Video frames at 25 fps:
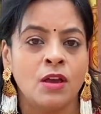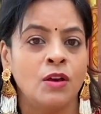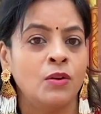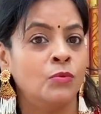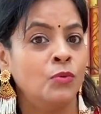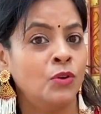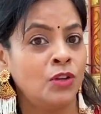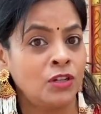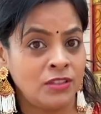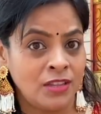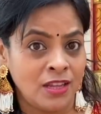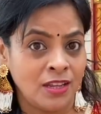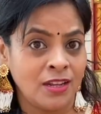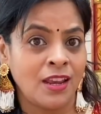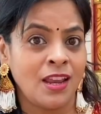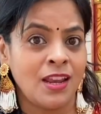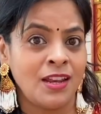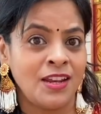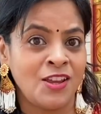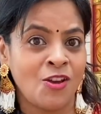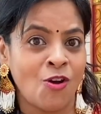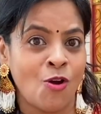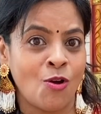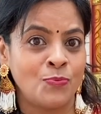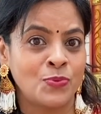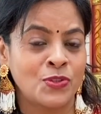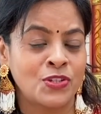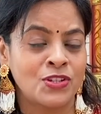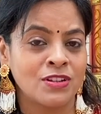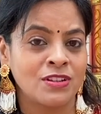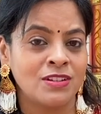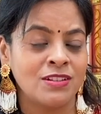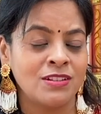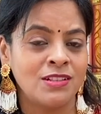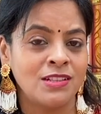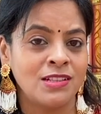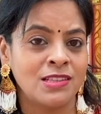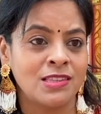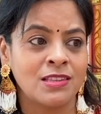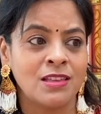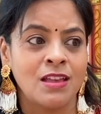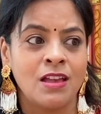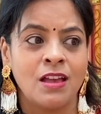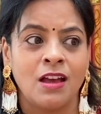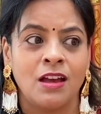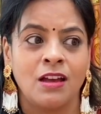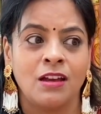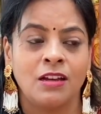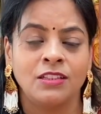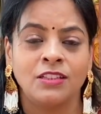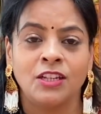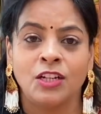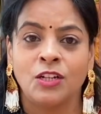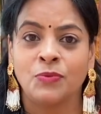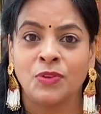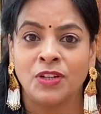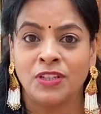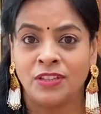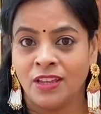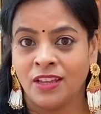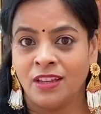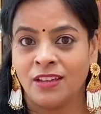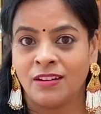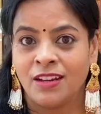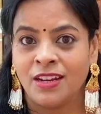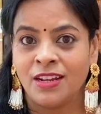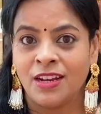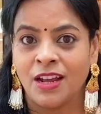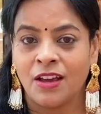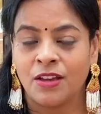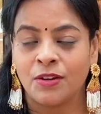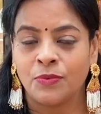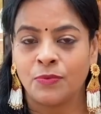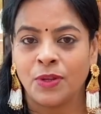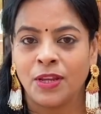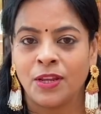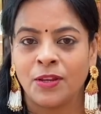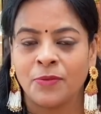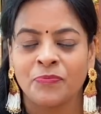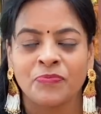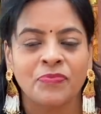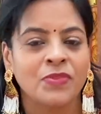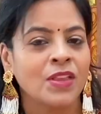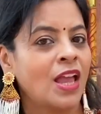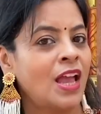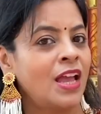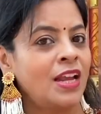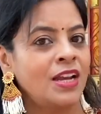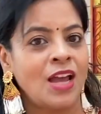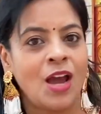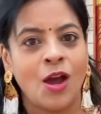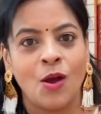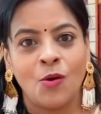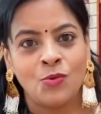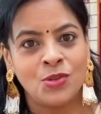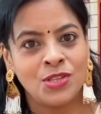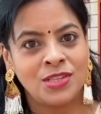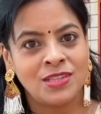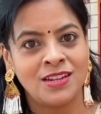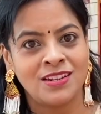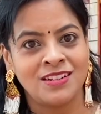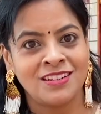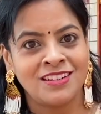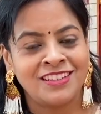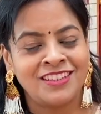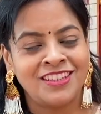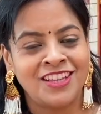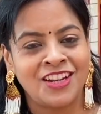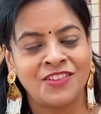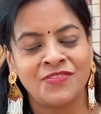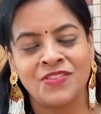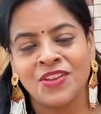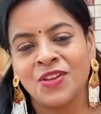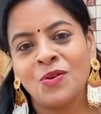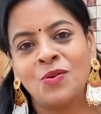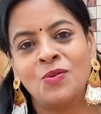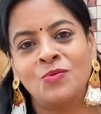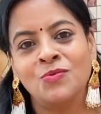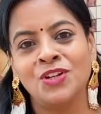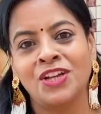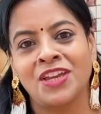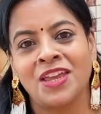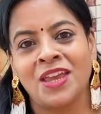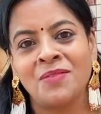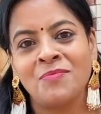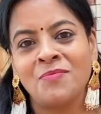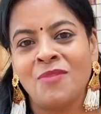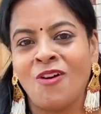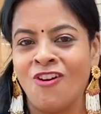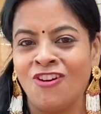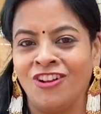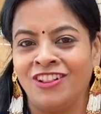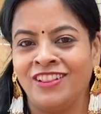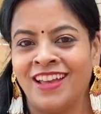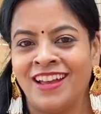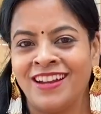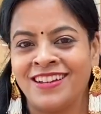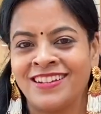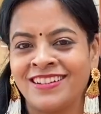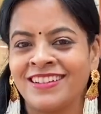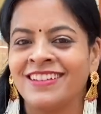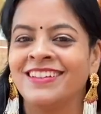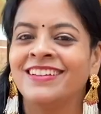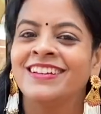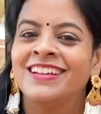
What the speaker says: Were there any obstacles that were there in our way? And how is it that we overcame all that?